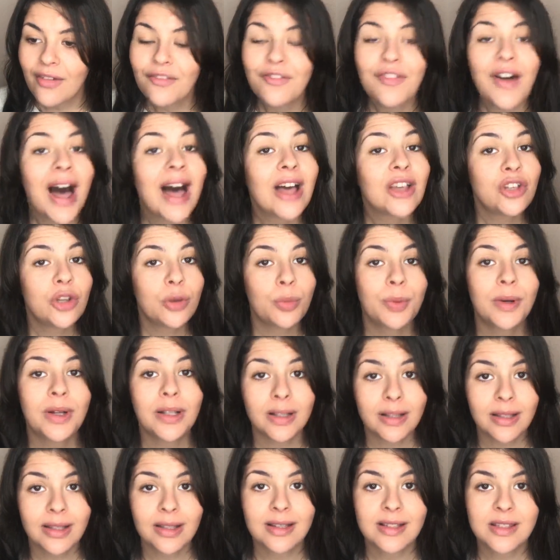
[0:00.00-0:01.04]

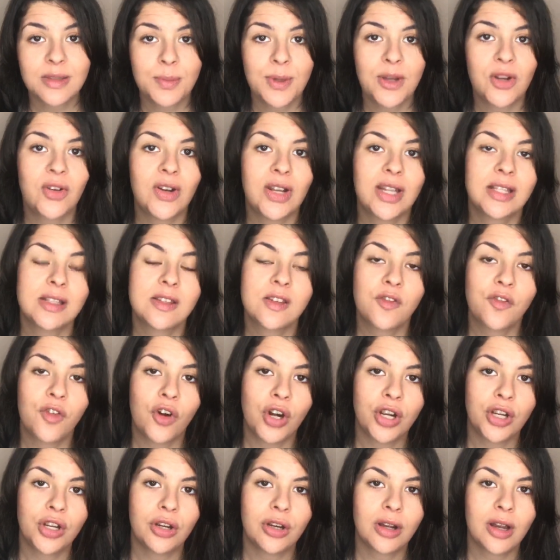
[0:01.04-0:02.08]
valuable experience
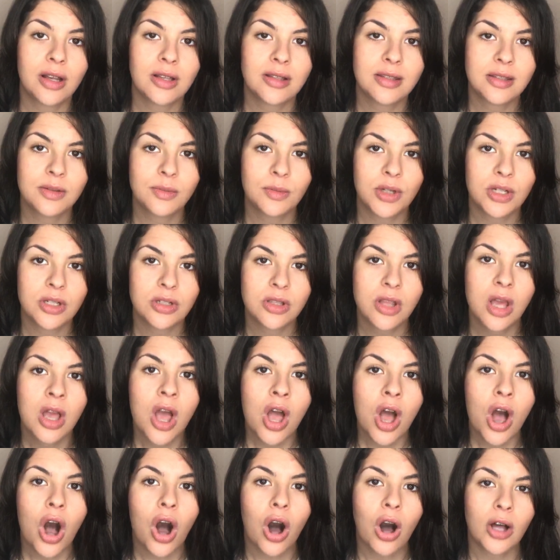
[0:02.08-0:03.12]
for your customers
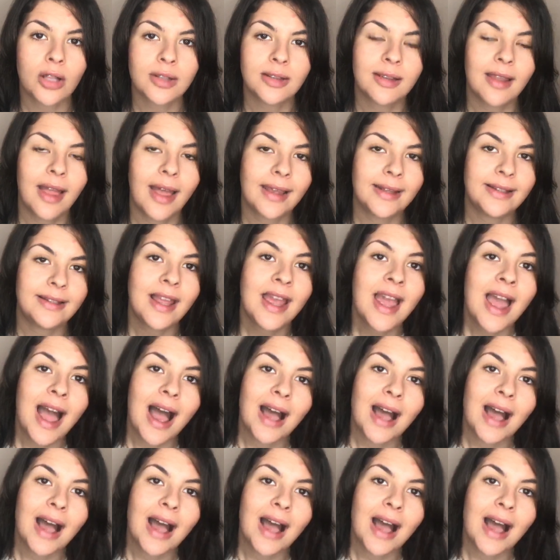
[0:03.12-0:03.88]
online.